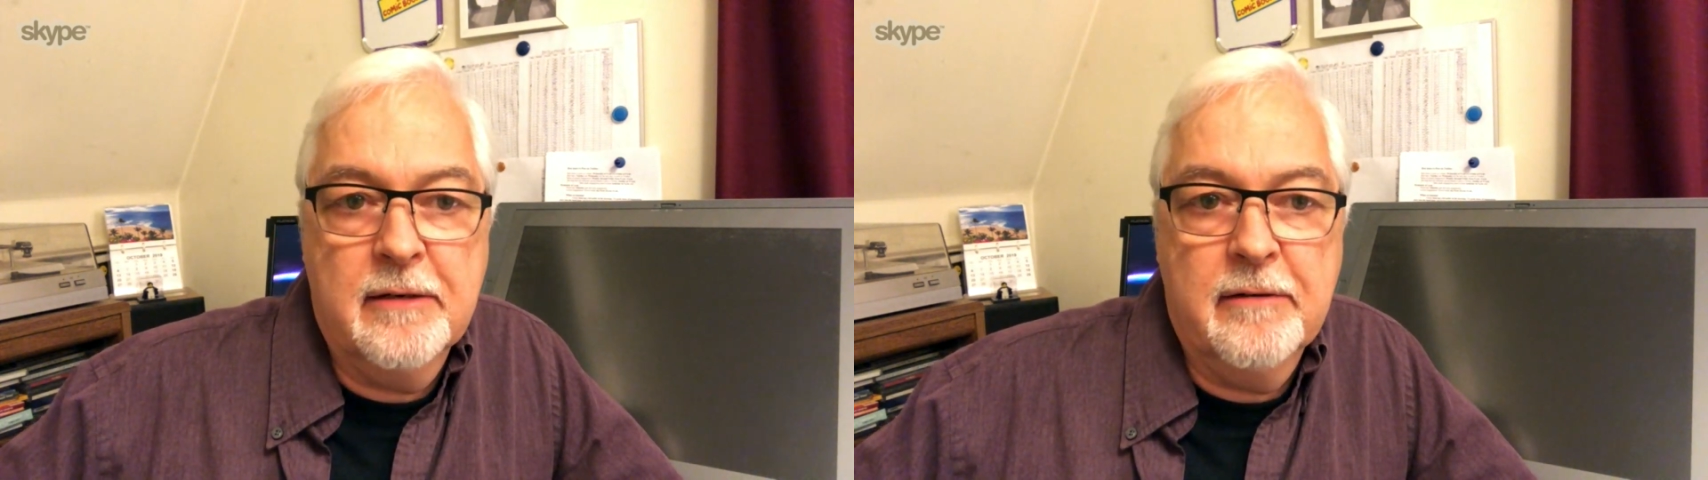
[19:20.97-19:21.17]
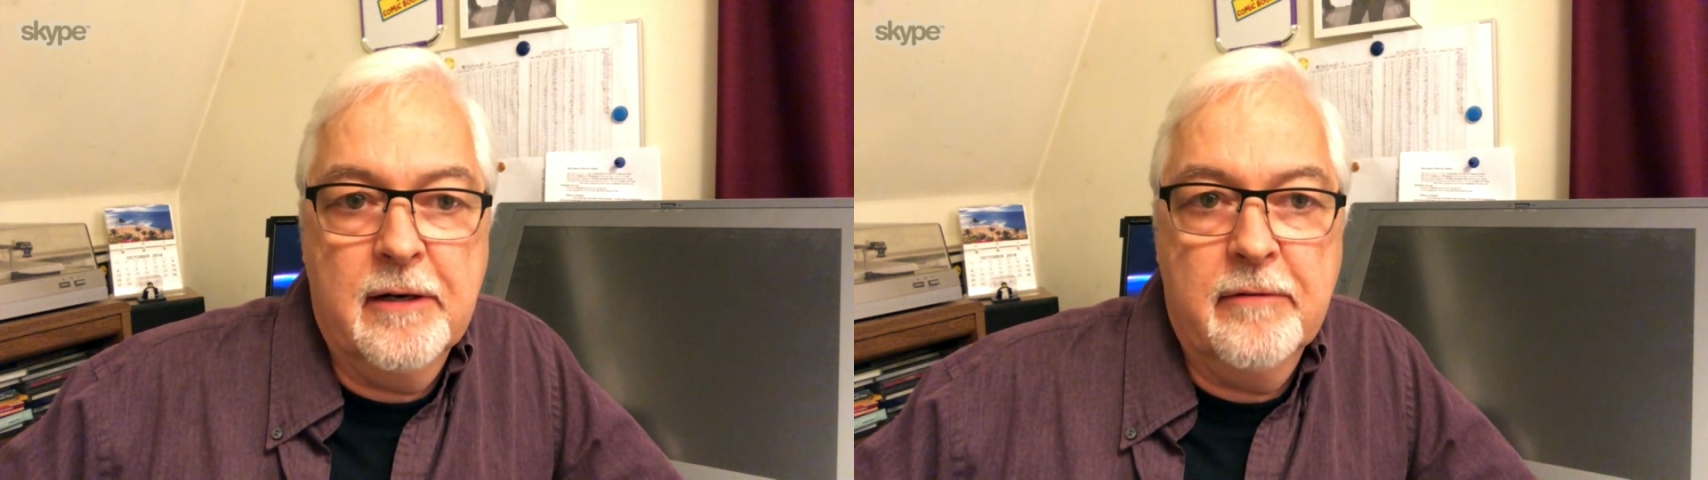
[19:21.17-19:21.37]

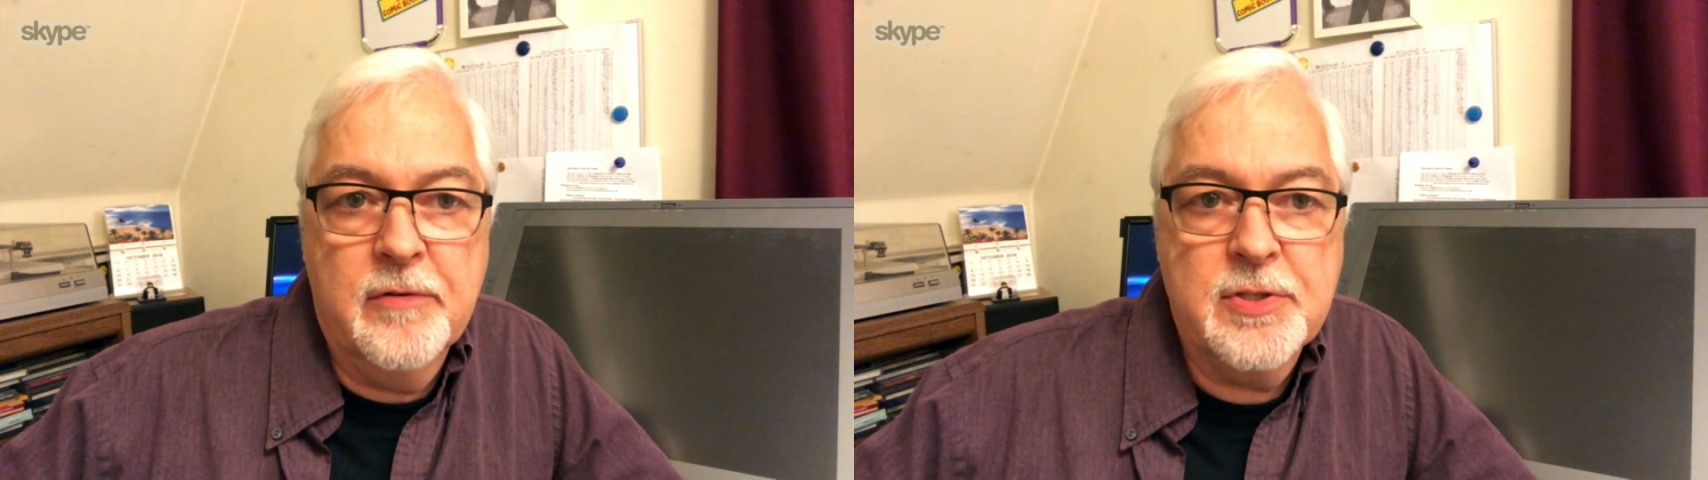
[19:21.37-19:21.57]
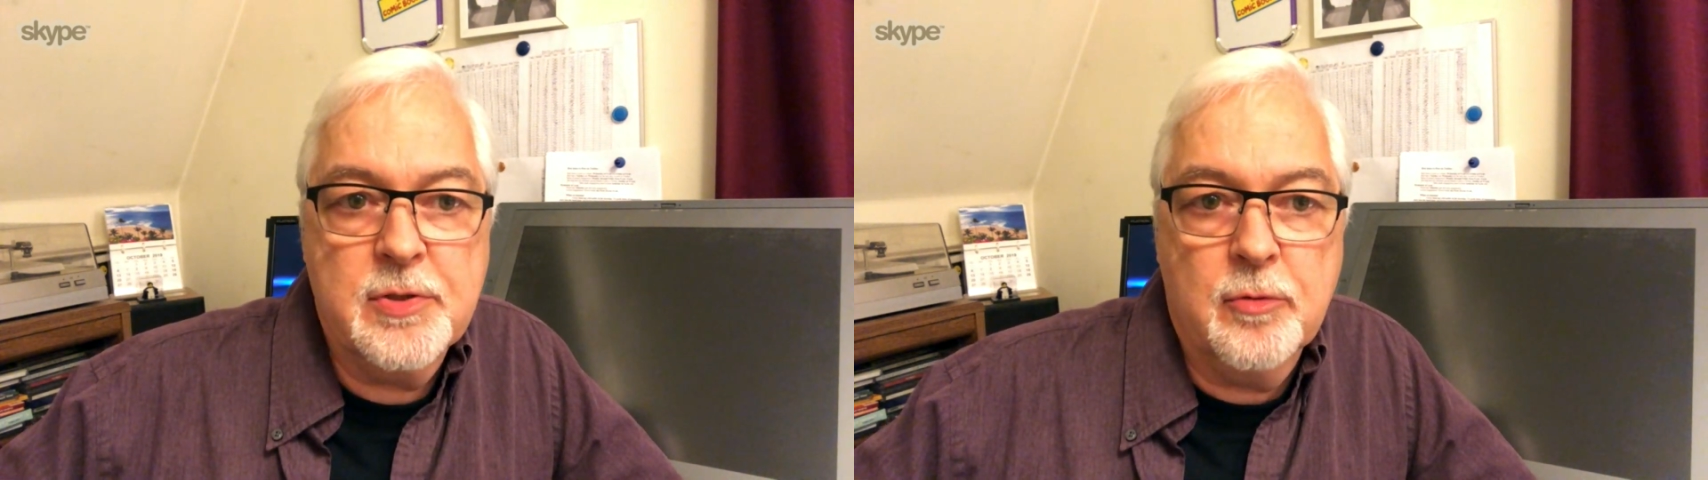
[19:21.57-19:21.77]
of
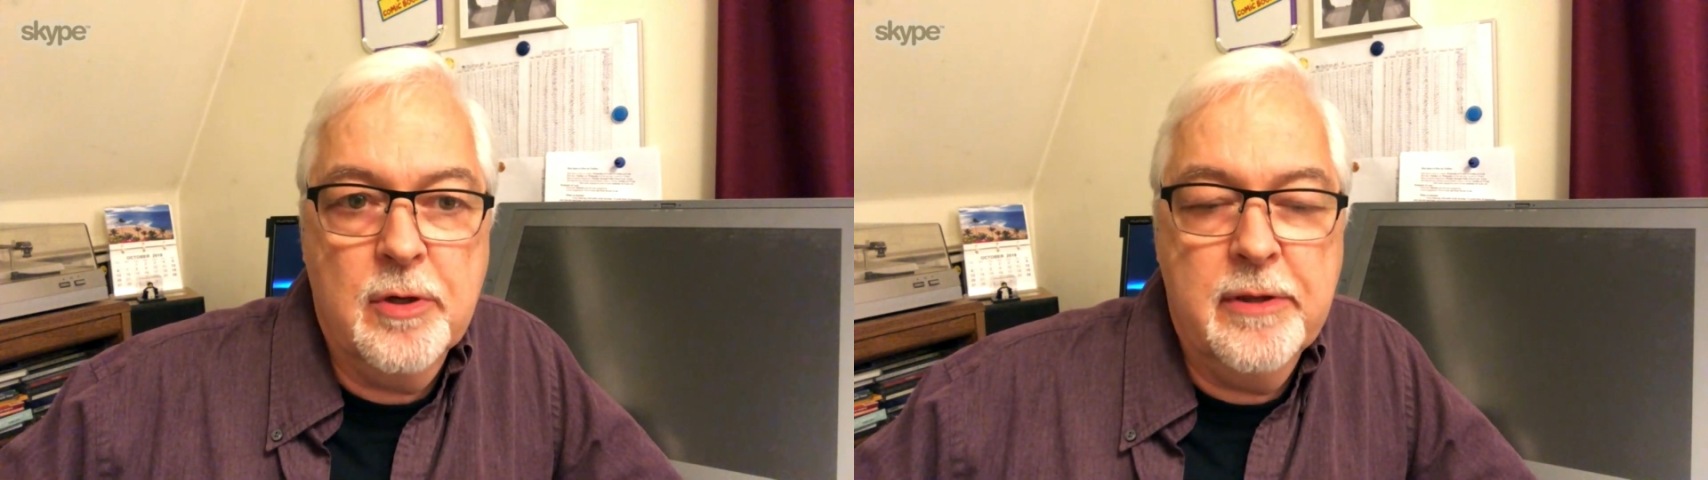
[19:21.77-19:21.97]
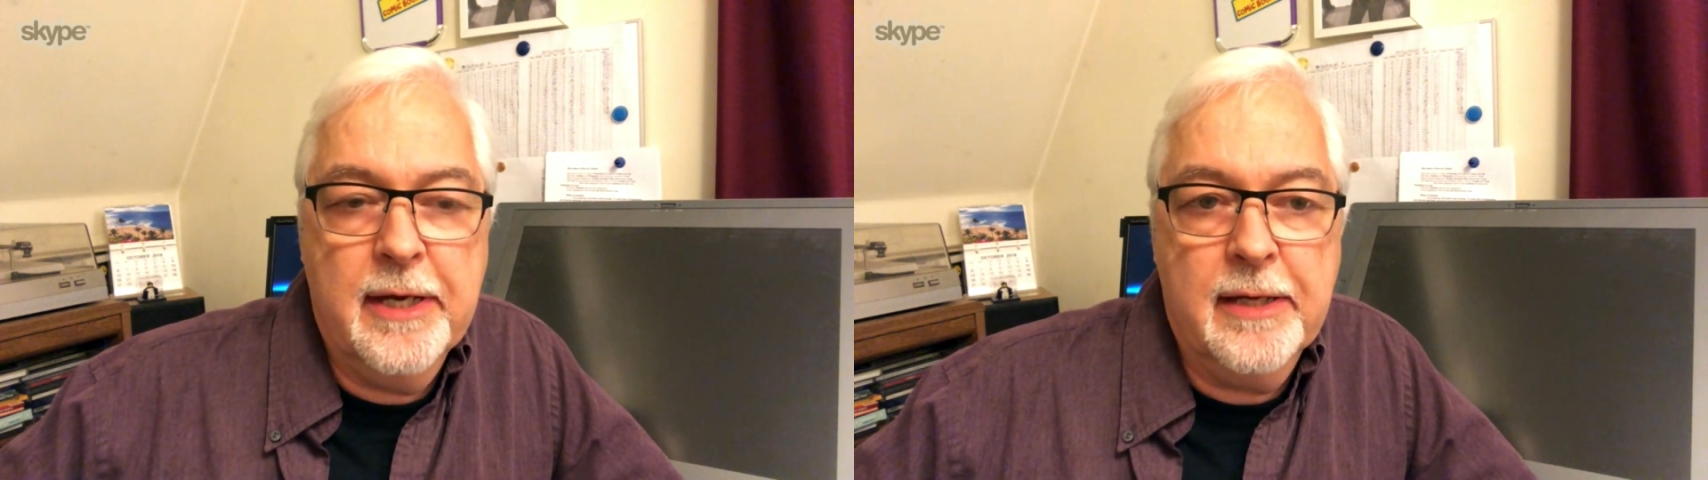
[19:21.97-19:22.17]
a
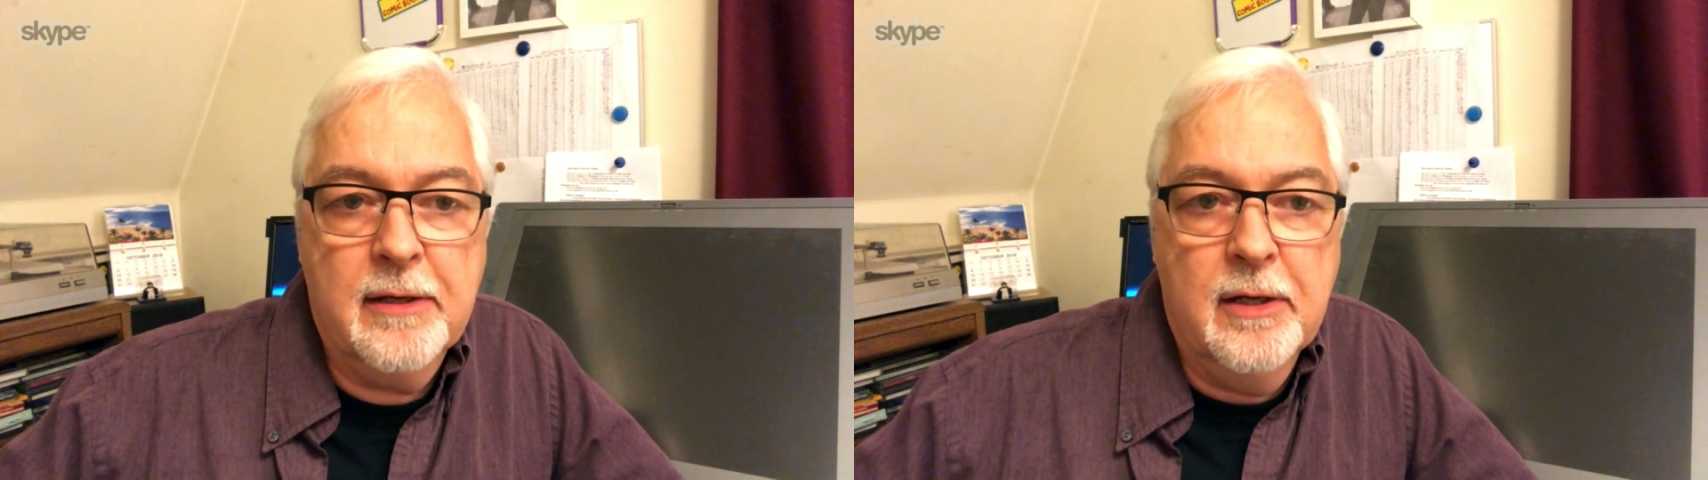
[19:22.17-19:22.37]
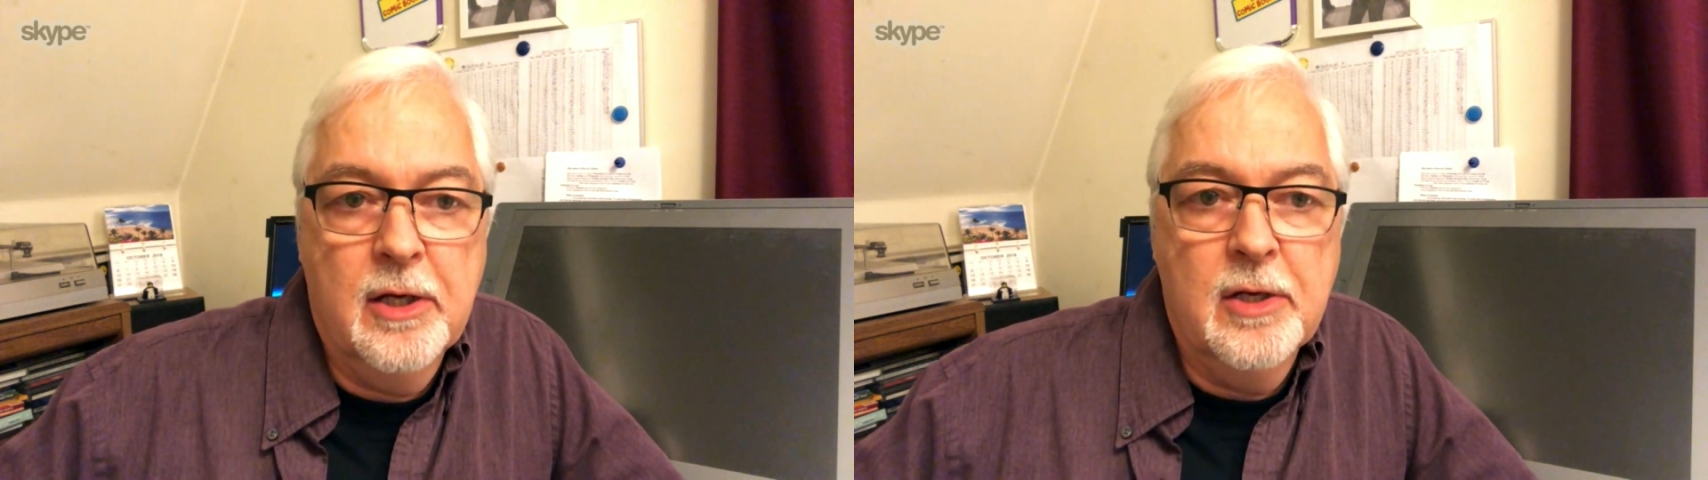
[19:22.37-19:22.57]
story that